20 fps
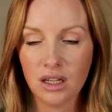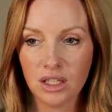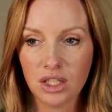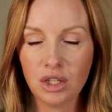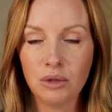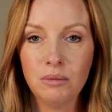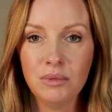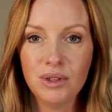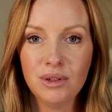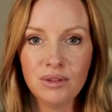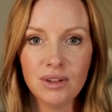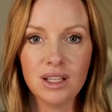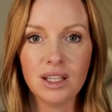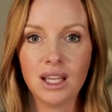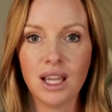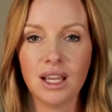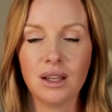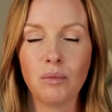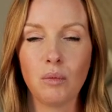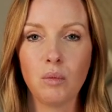
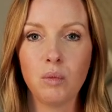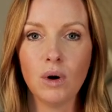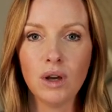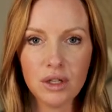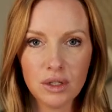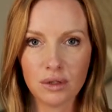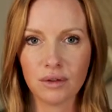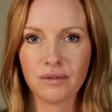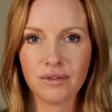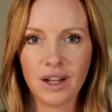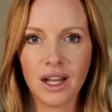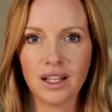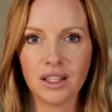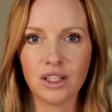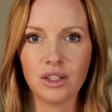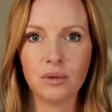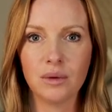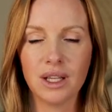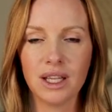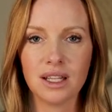communicate what your
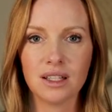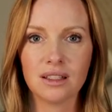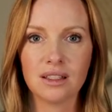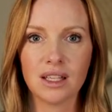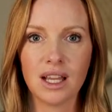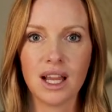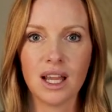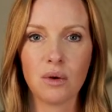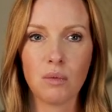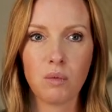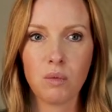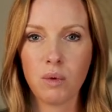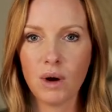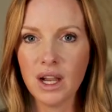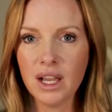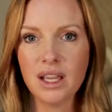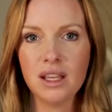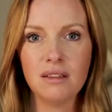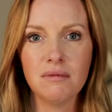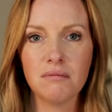value is and
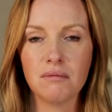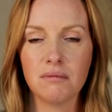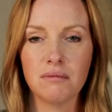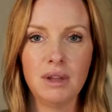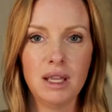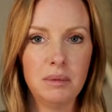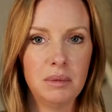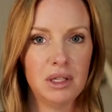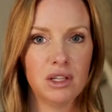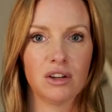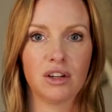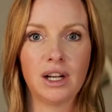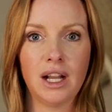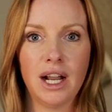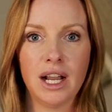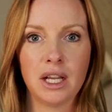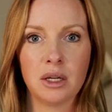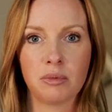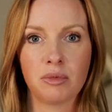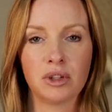why maybe you're at a
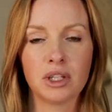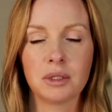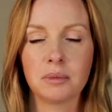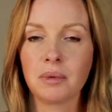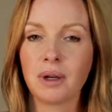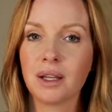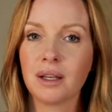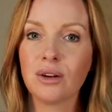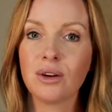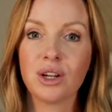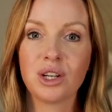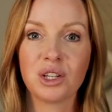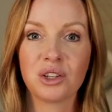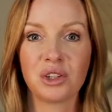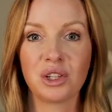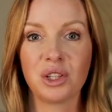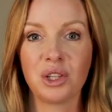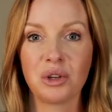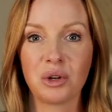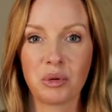higher price point and you're
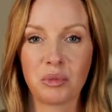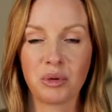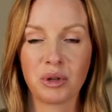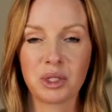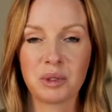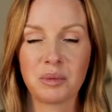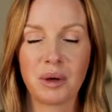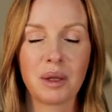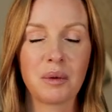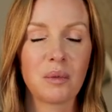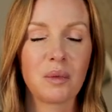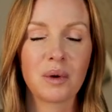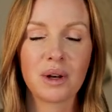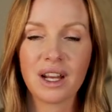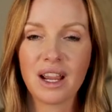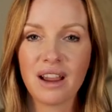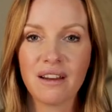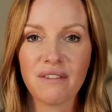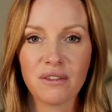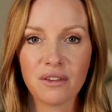a lower price point,
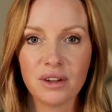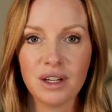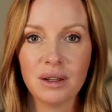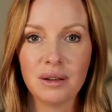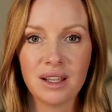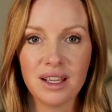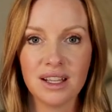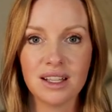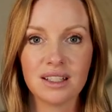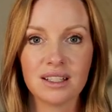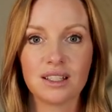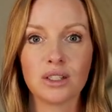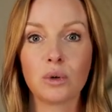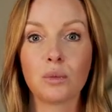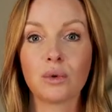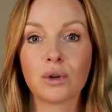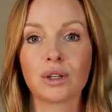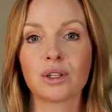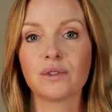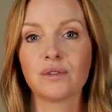whatever it is that
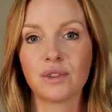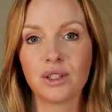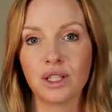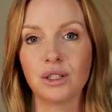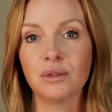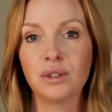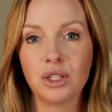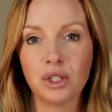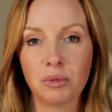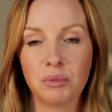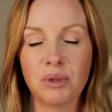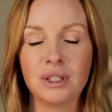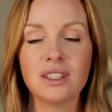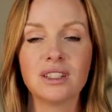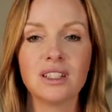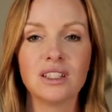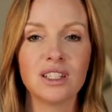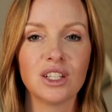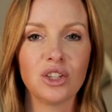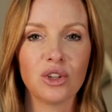works for you and your
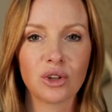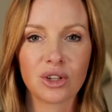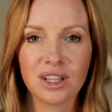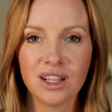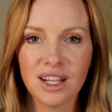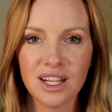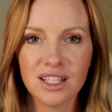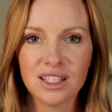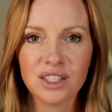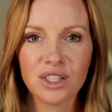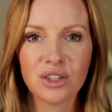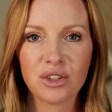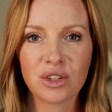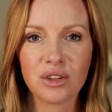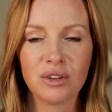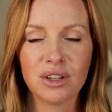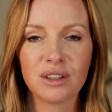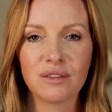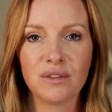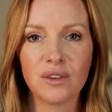business and your clients that you're
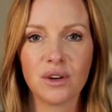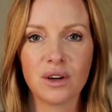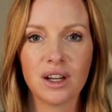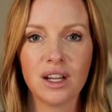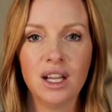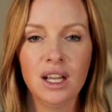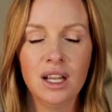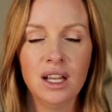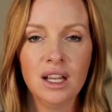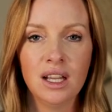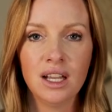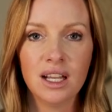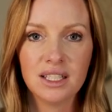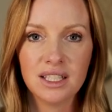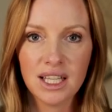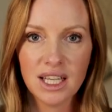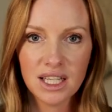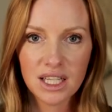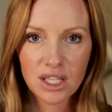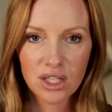going for.
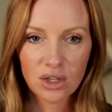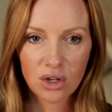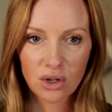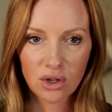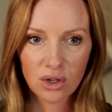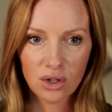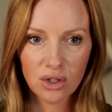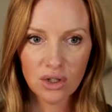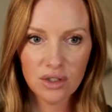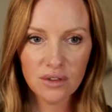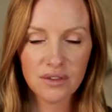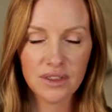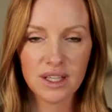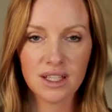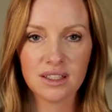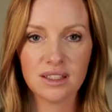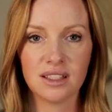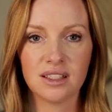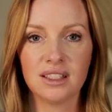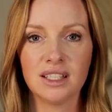Taking all of
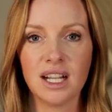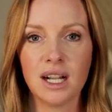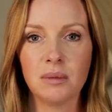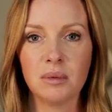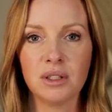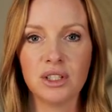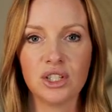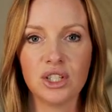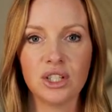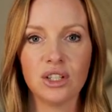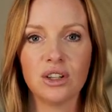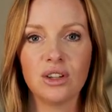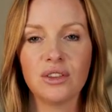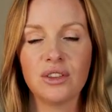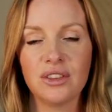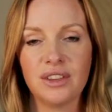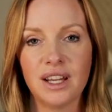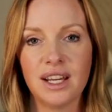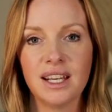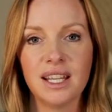this, establishing all
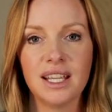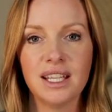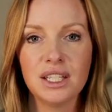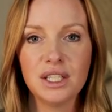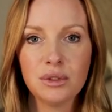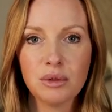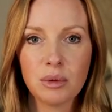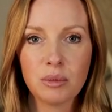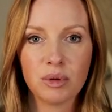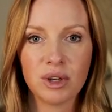of that into a